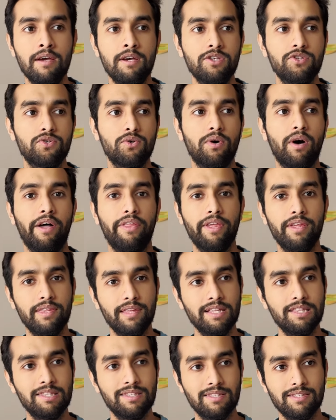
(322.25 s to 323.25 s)
So other
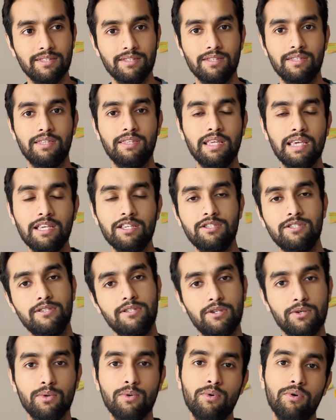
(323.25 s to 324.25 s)
than these
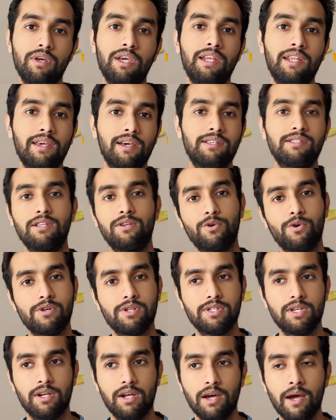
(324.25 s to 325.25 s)
two, EDX and
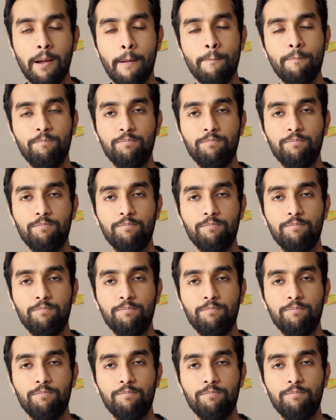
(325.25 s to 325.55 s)
Coursera,